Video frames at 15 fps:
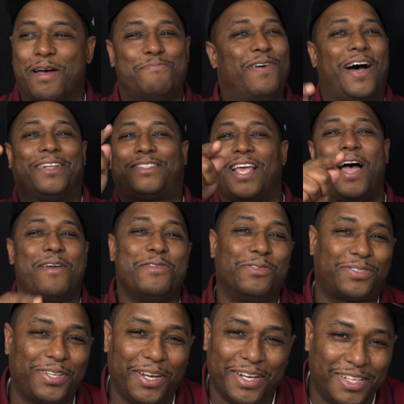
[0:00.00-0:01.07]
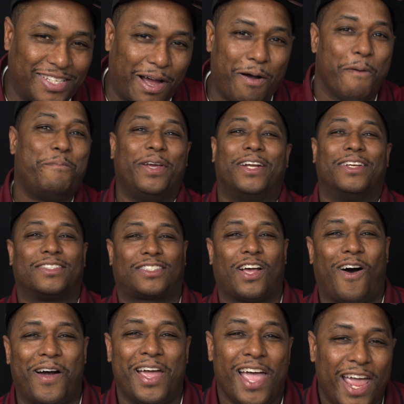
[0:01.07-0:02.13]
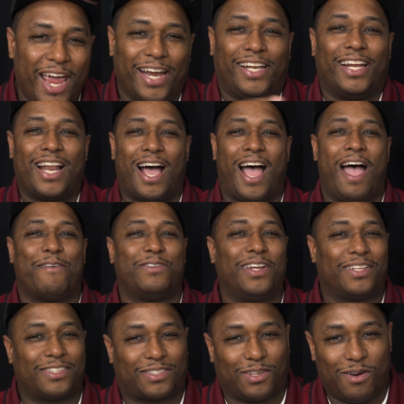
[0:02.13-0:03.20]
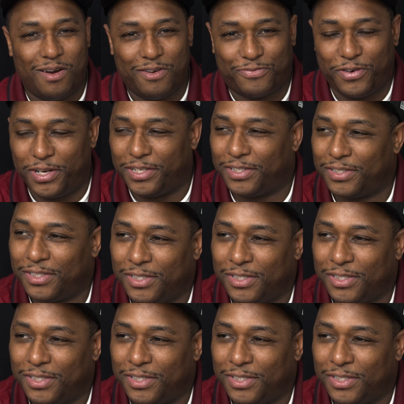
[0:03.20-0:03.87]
And by the time you see this, I'm going to be the sword, and then I'll have another story for you.